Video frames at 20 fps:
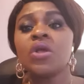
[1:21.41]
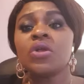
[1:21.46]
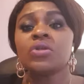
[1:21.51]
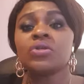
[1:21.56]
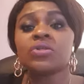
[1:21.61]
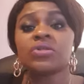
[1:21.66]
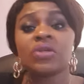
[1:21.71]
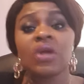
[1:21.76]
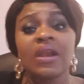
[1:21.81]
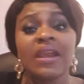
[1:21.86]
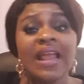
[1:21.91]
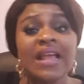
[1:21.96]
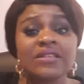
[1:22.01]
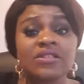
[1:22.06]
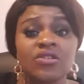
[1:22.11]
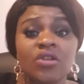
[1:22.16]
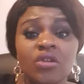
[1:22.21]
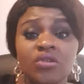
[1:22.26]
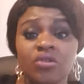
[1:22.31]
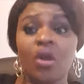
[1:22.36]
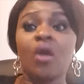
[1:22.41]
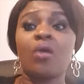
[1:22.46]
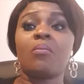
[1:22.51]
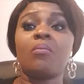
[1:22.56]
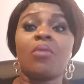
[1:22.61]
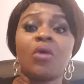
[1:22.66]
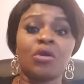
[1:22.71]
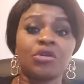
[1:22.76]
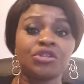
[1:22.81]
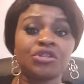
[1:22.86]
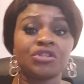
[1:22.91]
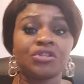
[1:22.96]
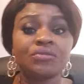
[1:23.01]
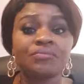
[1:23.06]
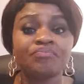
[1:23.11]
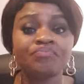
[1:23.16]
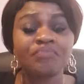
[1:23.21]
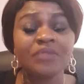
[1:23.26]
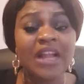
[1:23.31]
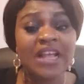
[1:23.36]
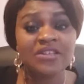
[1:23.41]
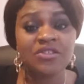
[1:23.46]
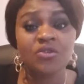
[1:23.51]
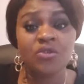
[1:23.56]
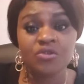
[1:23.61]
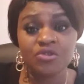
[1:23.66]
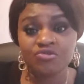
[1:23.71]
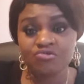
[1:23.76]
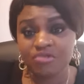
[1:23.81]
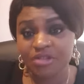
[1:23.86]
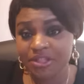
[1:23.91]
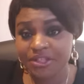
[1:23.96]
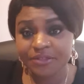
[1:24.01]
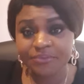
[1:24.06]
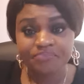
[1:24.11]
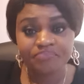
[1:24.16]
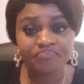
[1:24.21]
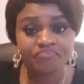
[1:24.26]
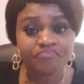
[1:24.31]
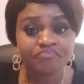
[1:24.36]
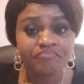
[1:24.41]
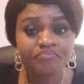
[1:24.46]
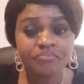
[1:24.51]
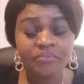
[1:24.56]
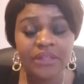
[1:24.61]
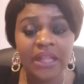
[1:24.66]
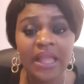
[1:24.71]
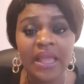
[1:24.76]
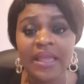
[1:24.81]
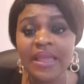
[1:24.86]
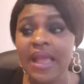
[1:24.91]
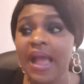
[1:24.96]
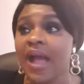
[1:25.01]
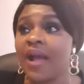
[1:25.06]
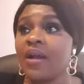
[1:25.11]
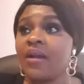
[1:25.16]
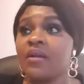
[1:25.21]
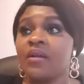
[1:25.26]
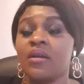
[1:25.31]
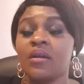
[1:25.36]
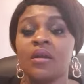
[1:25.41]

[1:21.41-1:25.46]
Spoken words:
So let's not talk much. Let's go straight. Yeah.